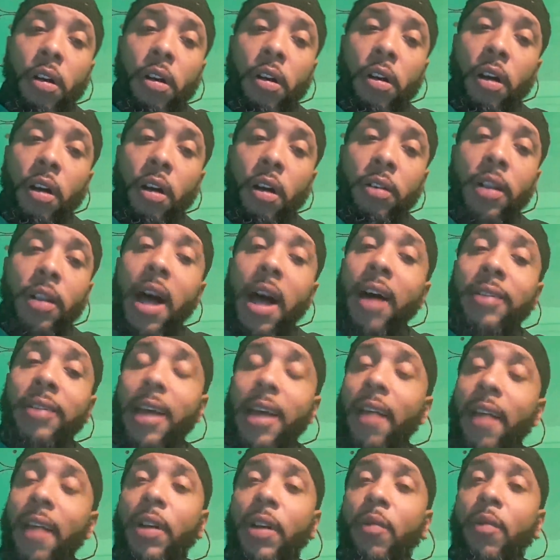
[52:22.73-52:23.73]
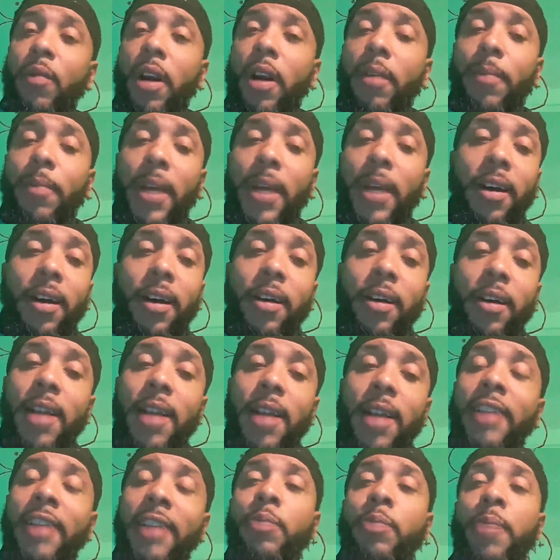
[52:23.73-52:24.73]
Allah is everywhere, man.
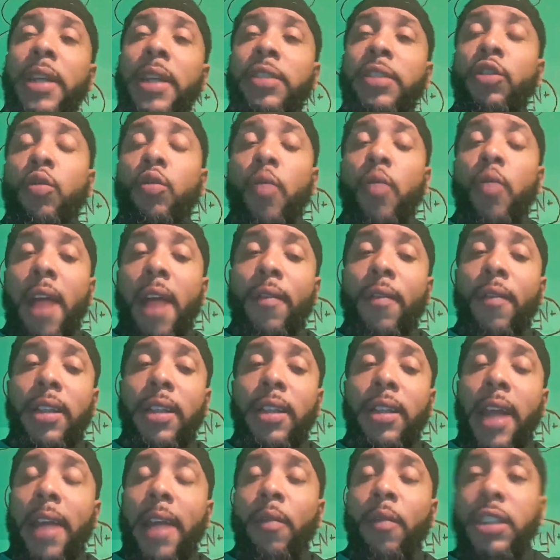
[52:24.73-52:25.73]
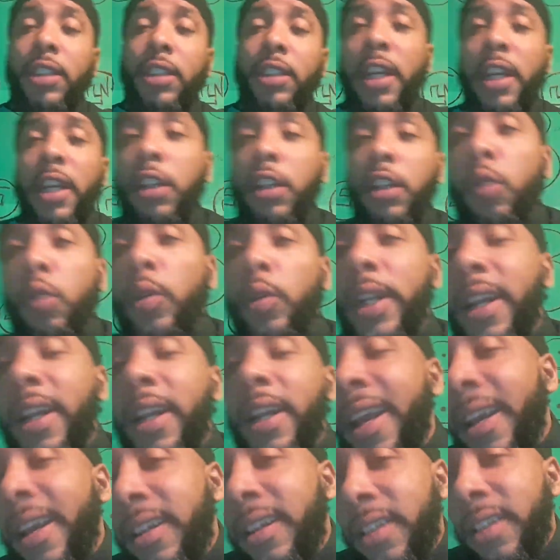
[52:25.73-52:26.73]
Allah speaks through every language,
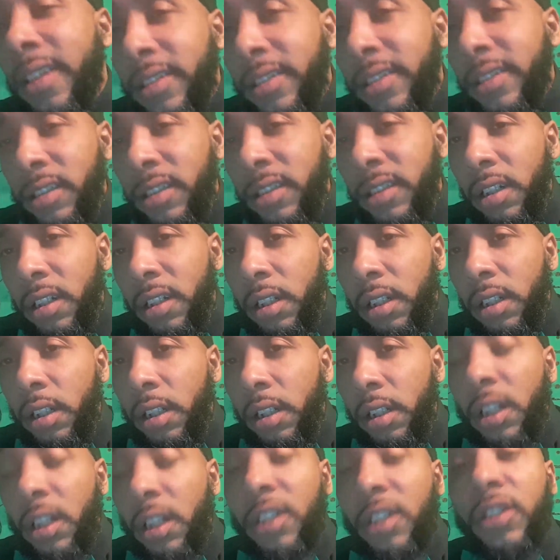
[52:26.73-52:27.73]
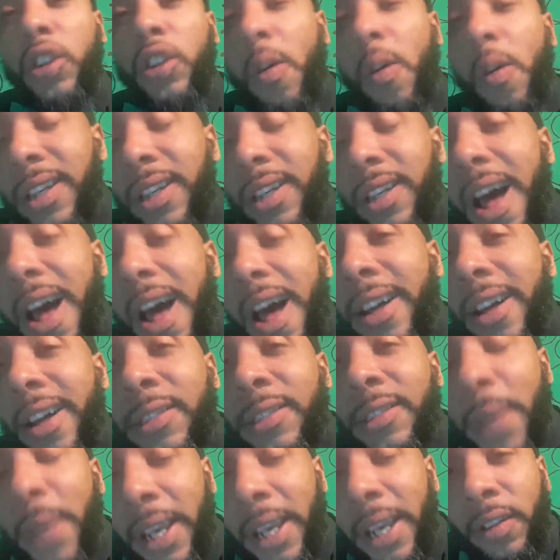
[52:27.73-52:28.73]
including English. So Allah is
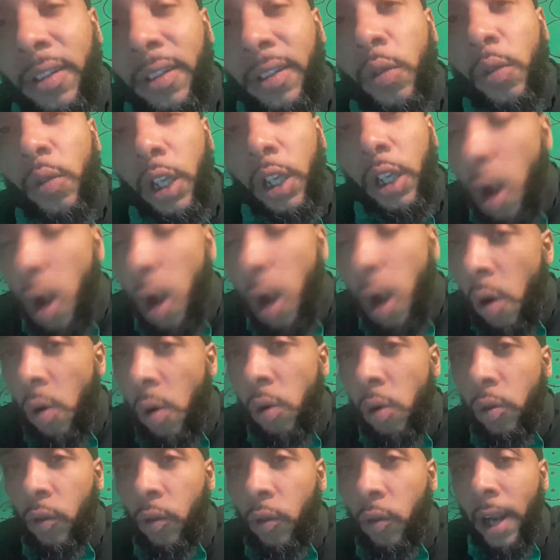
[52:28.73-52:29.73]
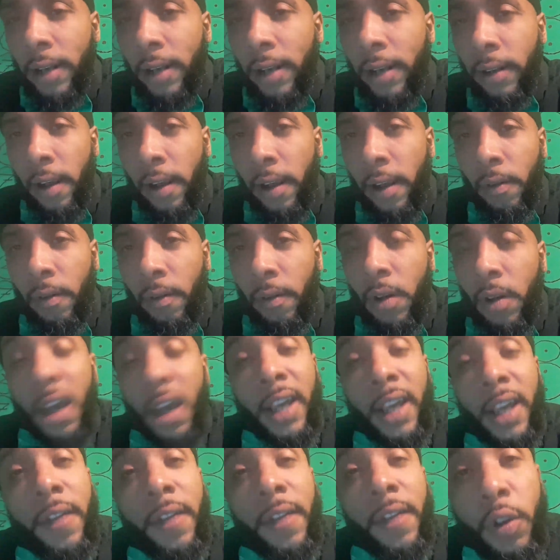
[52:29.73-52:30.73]
speaking through the code right now.
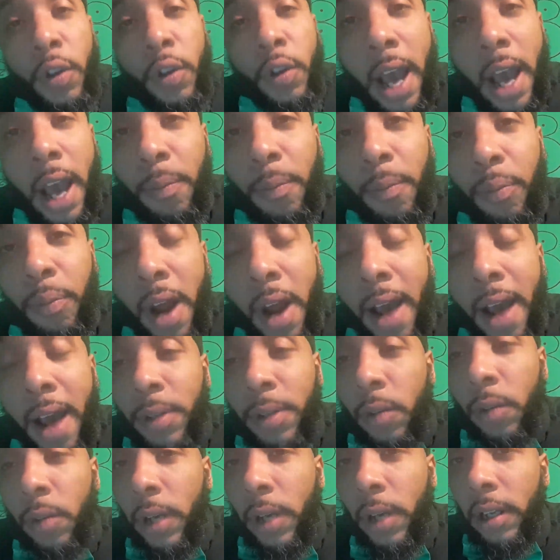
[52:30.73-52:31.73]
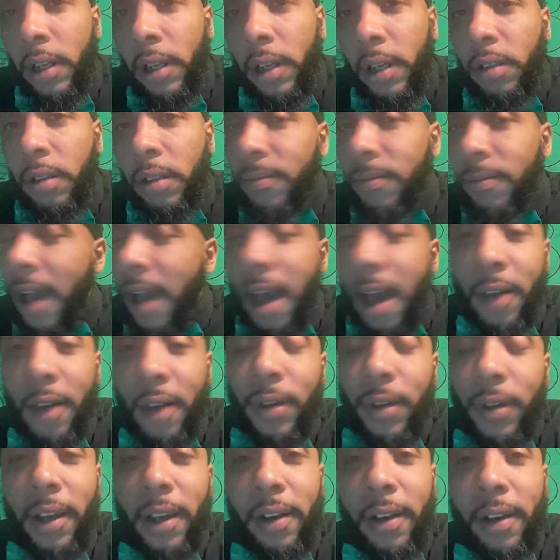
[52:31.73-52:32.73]
And if you got a problem with it, I
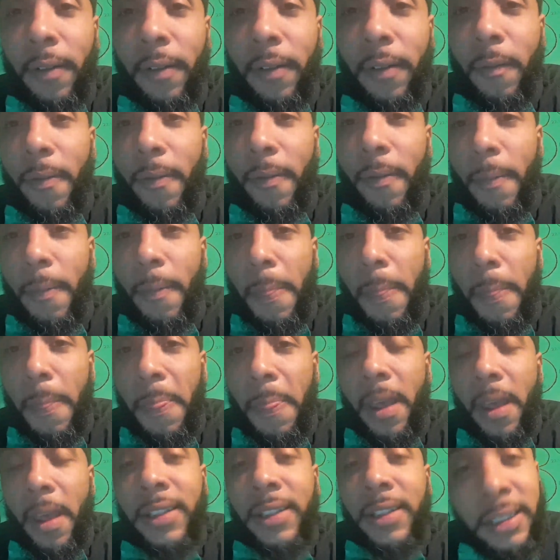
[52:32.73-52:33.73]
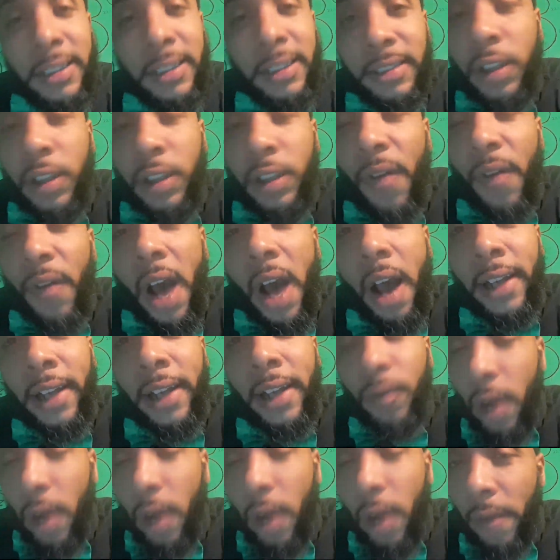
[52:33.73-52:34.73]
don't care. This is
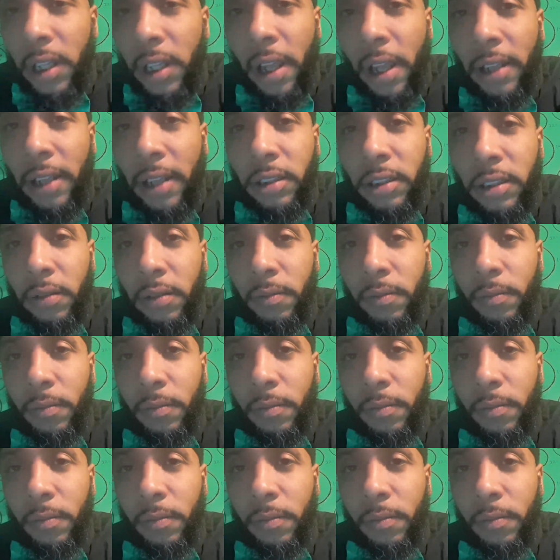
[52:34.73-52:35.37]
divine revelation.